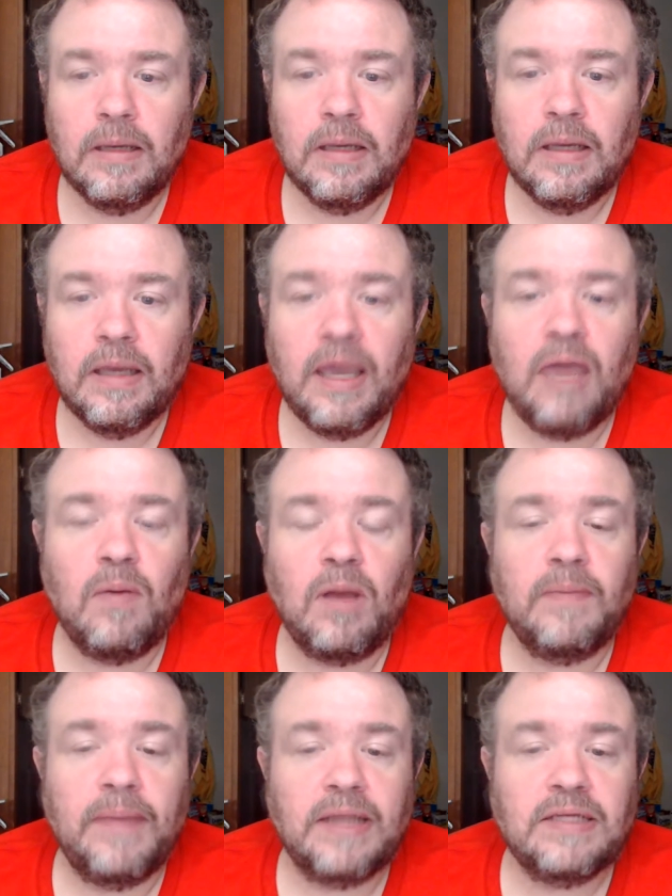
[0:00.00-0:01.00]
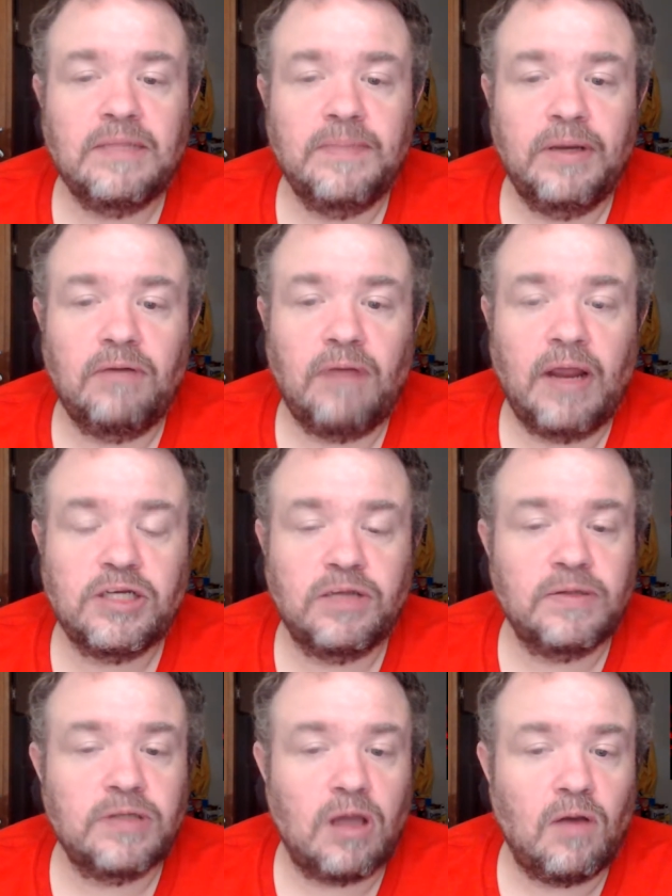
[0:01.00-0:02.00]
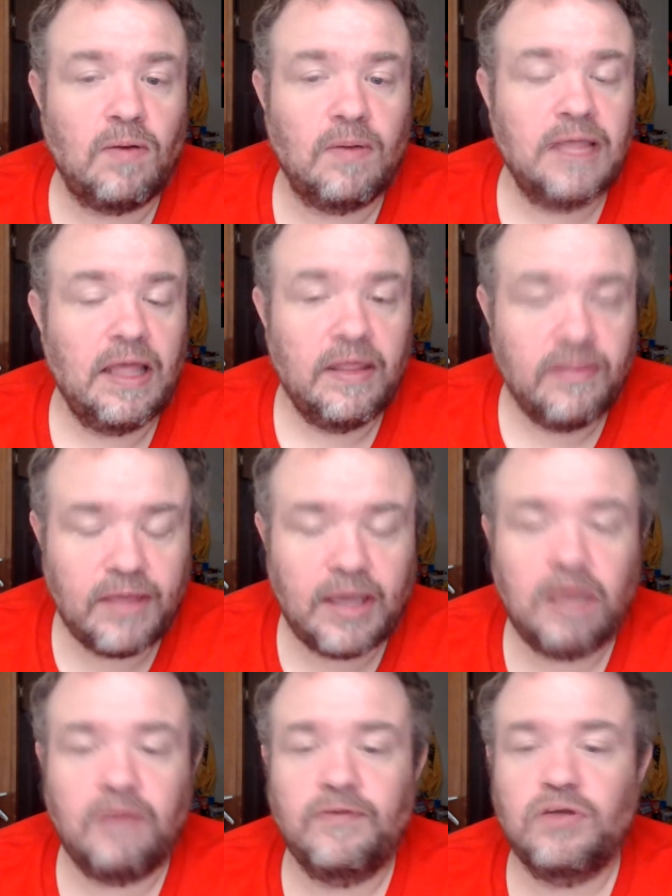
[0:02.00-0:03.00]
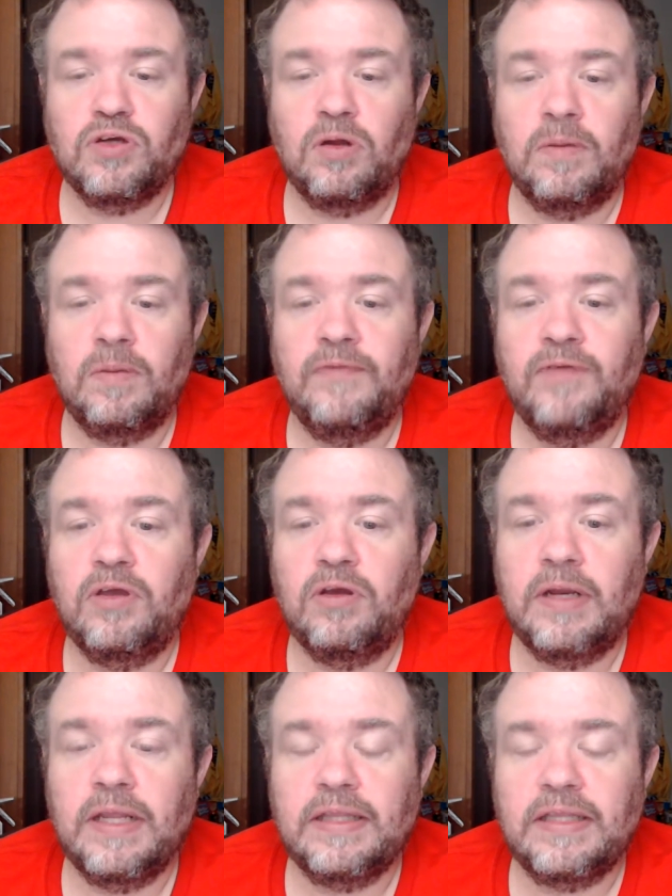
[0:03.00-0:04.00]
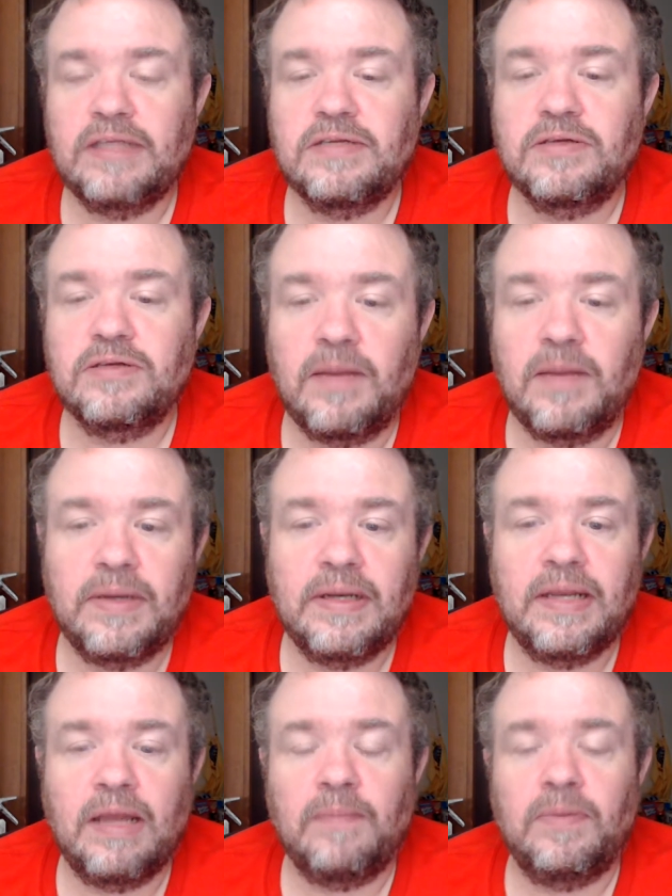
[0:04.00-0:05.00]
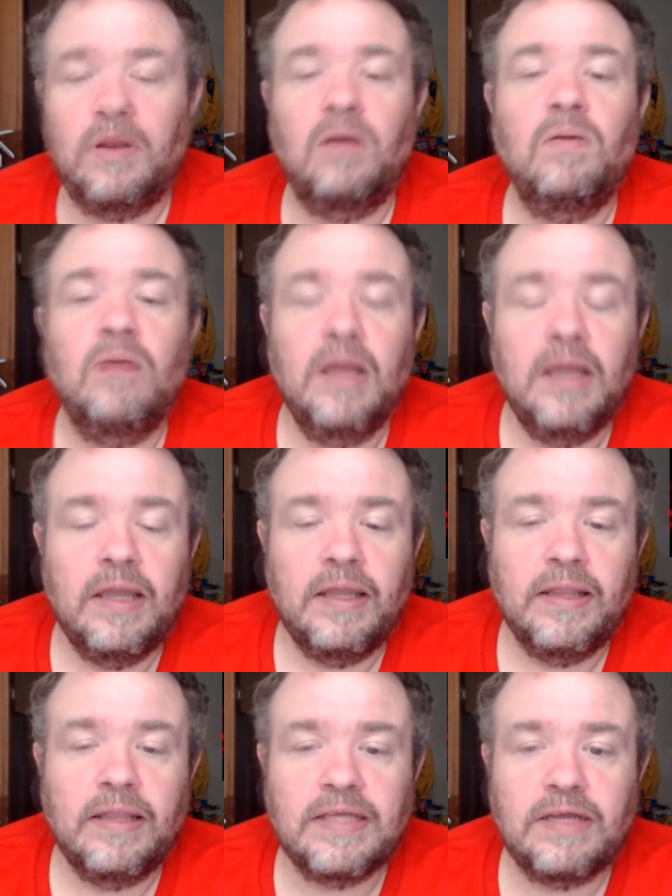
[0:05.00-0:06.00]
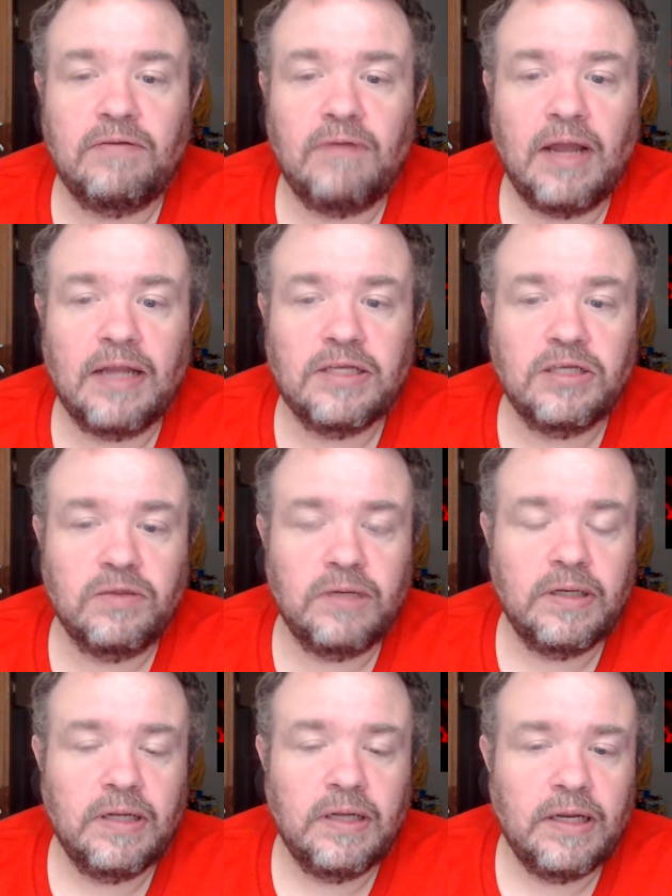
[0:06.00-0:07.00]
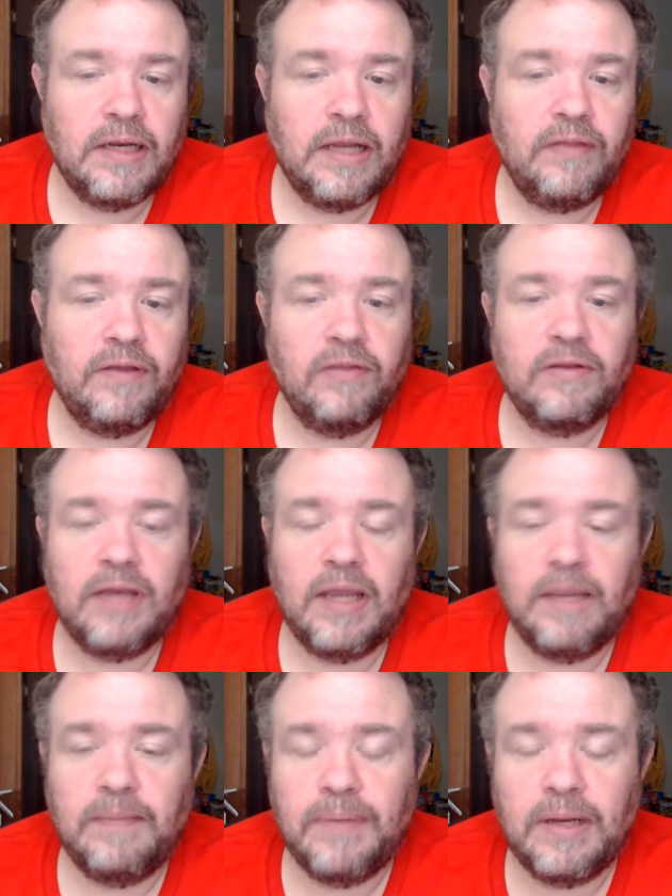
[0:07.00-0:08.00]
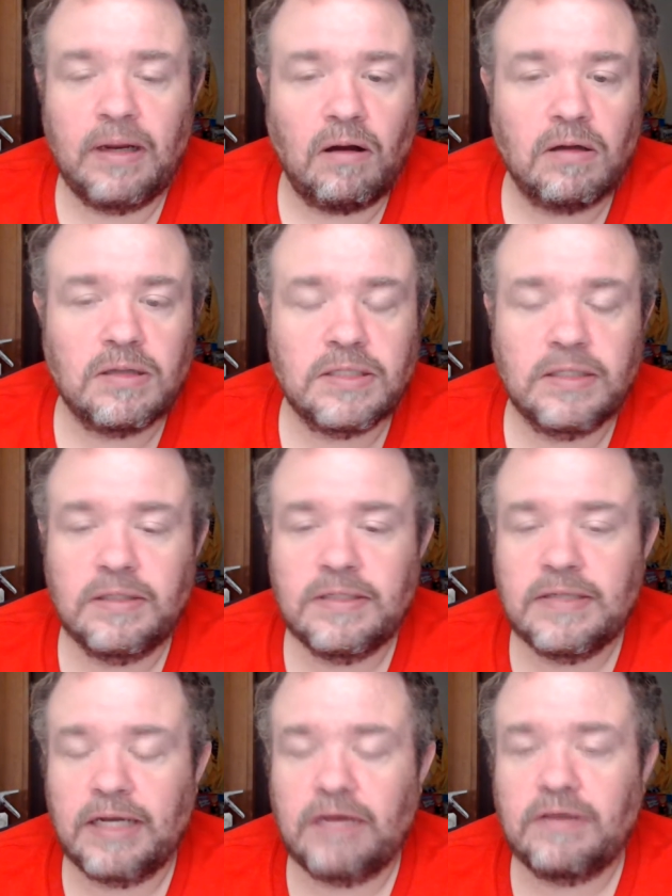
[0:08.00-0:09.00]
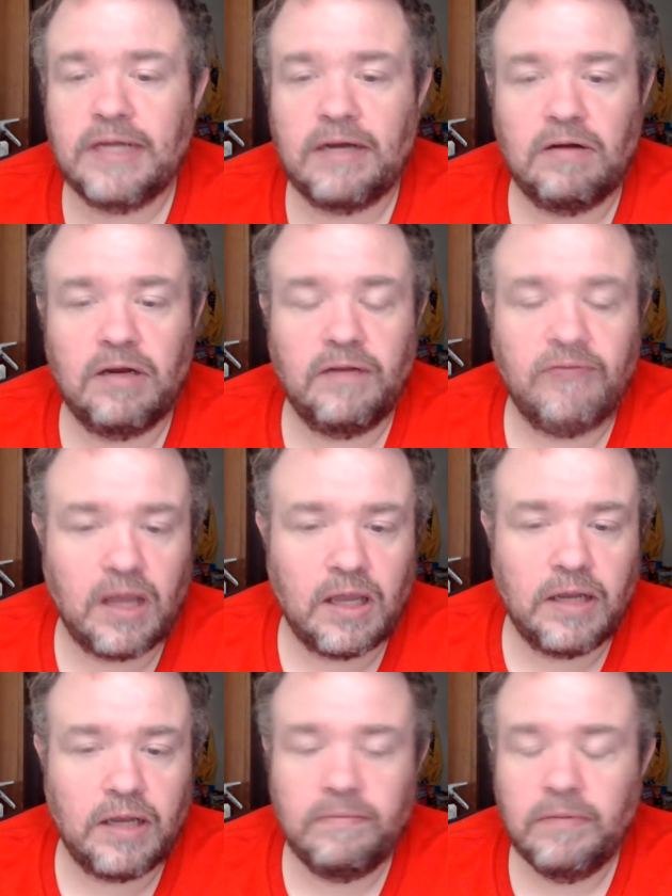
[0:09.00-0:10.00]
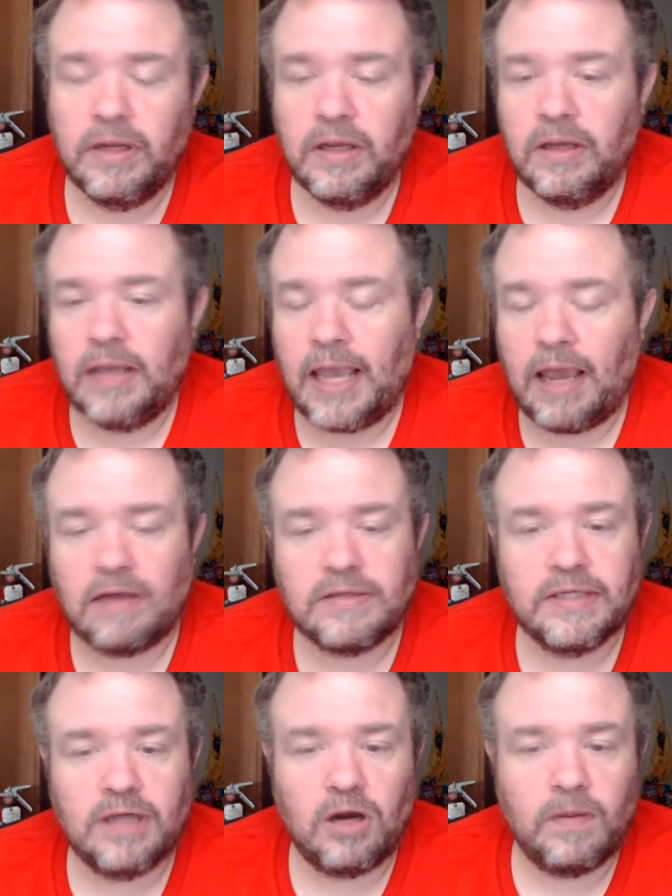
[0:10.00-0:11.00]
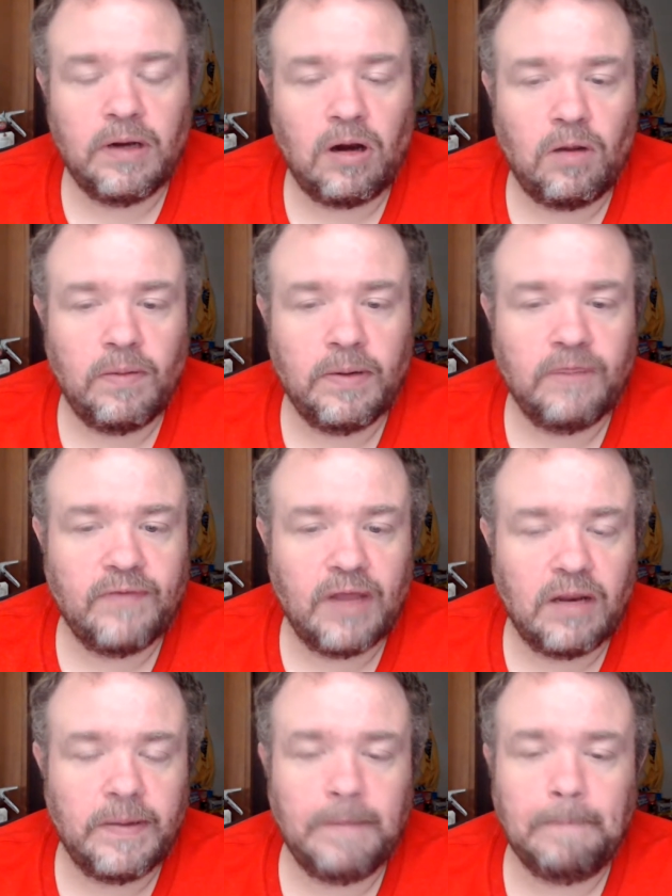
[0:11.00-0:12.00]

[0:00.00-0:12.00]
Hey, welcome back to the Big Ranch Show. As always, thank you for joining me. If you could, hit the subscribe button down below, and let's get right to it. Now, the other day, Ben Carson, Secretary of HUD, Housing Urban Development,